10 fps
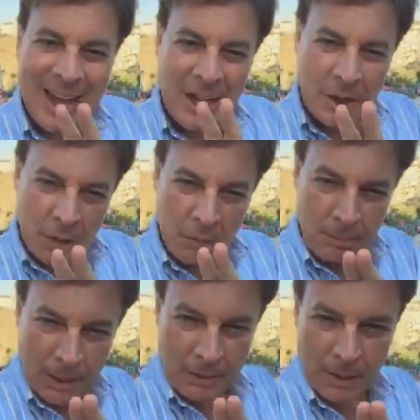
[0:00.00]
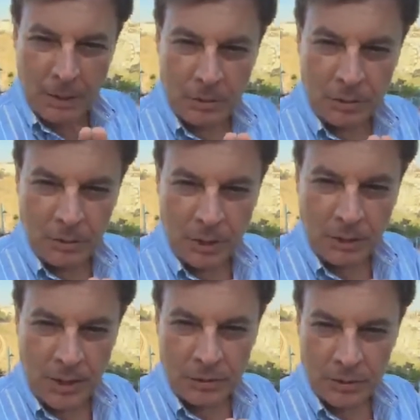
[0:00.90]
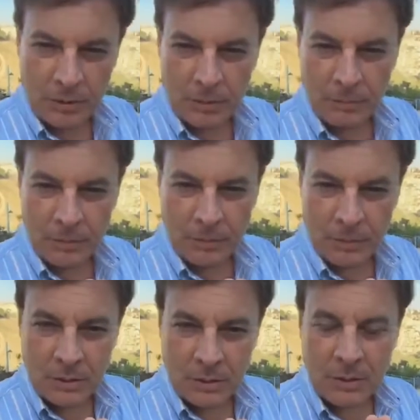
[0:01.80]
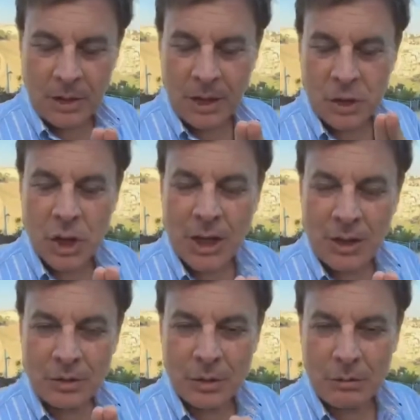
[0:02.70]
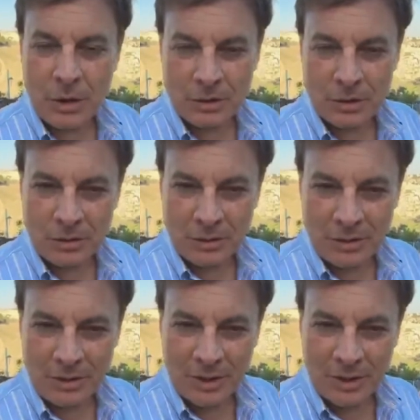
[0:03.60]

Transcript: And you know who picked up those 30,000? The Chinese and the Russians.